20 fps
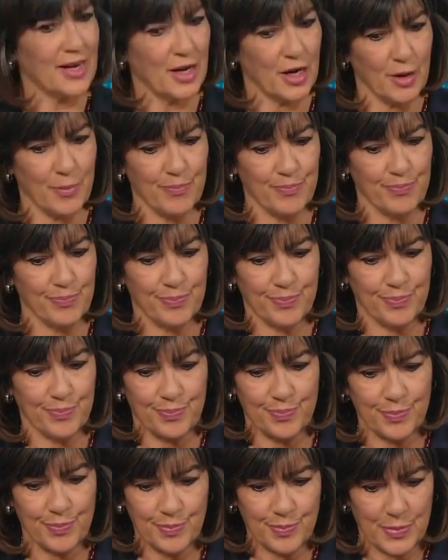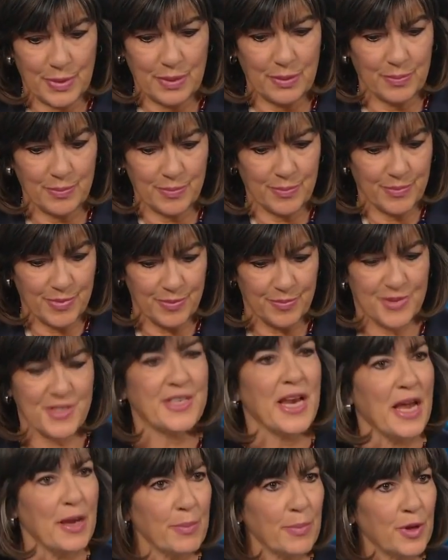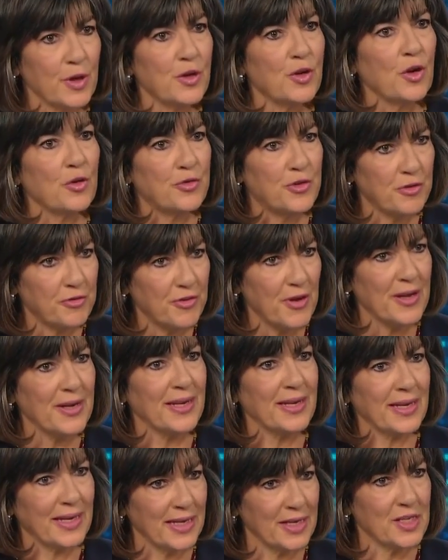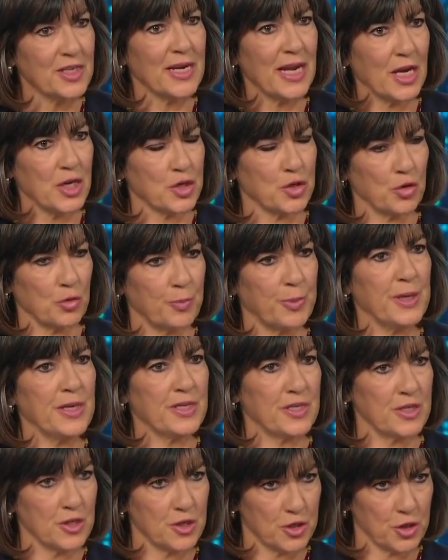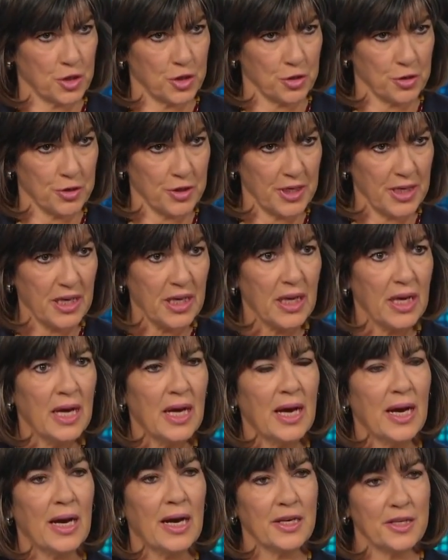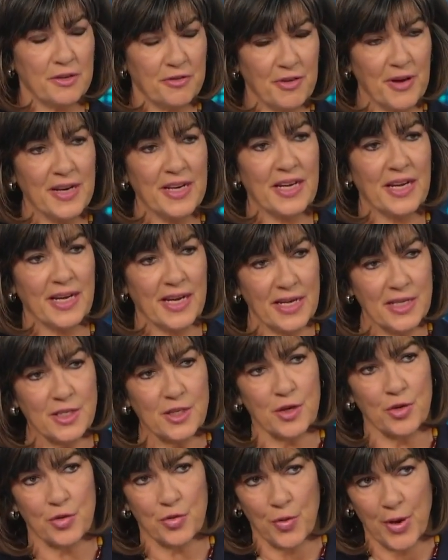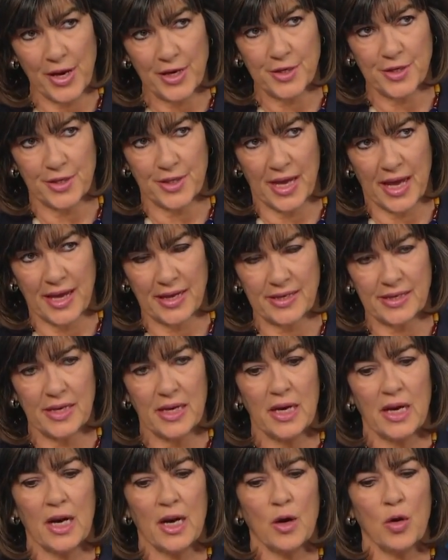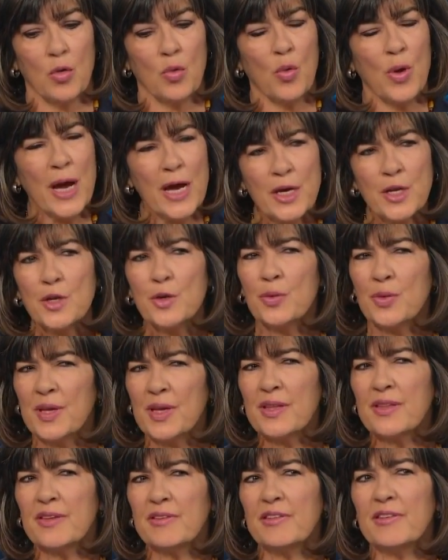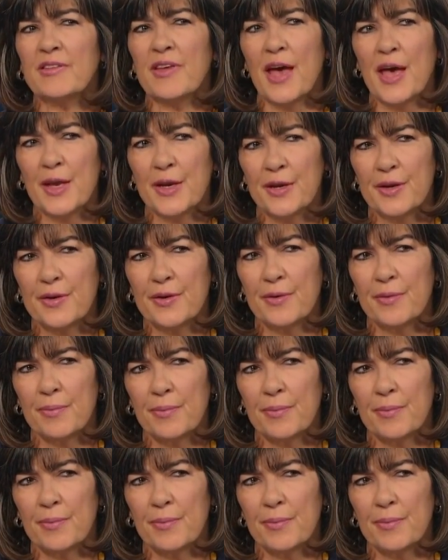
um, statement of defending international peace and security and defending against a threat to that. Where do you think this is headed?